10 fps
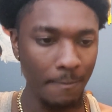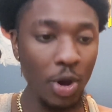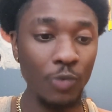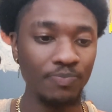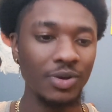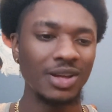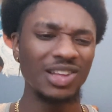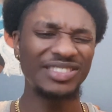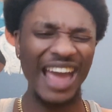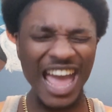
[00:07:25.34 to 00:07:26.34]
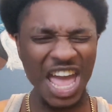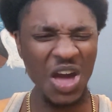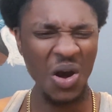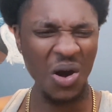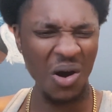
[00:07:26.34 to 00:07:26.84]
Boop!
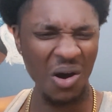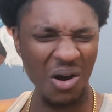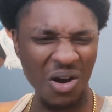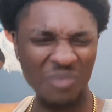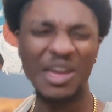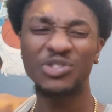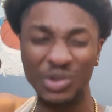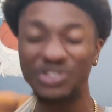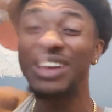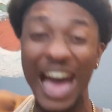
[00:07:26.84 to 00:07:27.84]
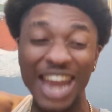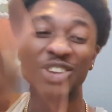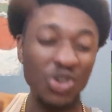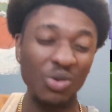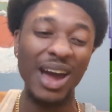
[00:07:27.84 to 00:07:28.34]
Damn! That's what you gotta
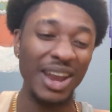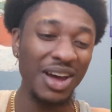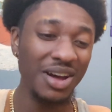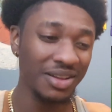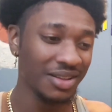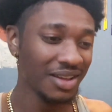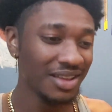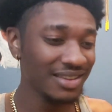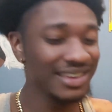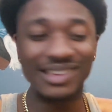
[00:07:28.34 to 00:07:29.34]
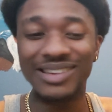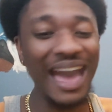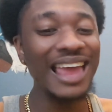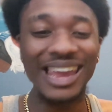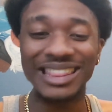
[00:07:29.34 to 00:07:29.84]
do right now. You
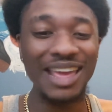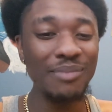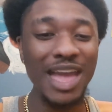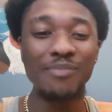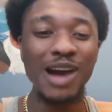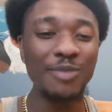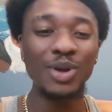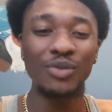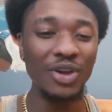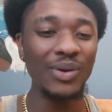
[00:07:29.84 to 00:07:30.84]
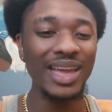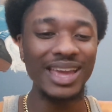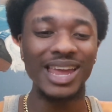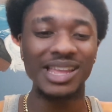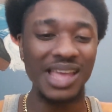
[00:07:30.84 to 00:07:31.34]
can't let that man bop it over your
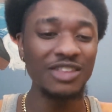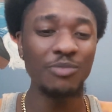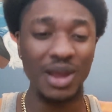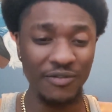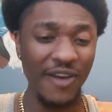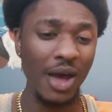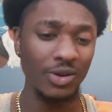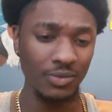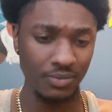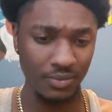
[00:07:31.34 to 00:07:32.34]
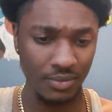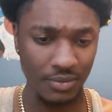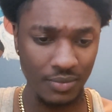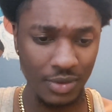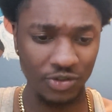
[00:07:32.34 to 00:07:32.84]
head like that. You better foul him.
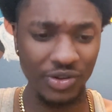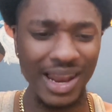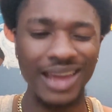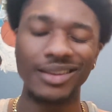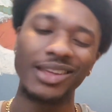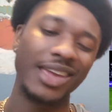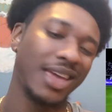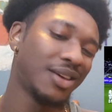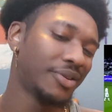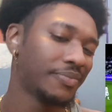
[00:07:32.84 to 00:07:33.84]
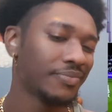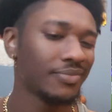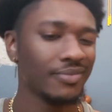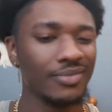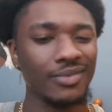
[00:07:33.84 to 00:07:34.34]
Straight like, look at him.
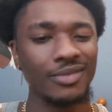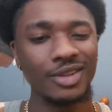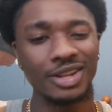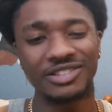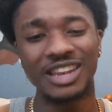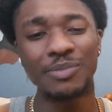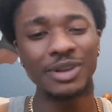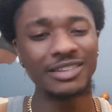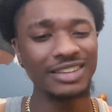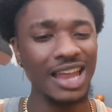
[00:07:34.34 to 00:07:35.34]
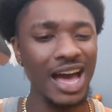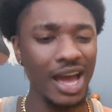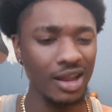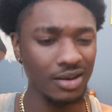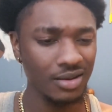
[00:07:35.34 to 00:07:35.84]
Slipping and
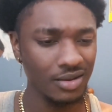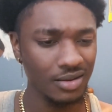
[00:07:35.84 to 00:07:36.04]
sliding.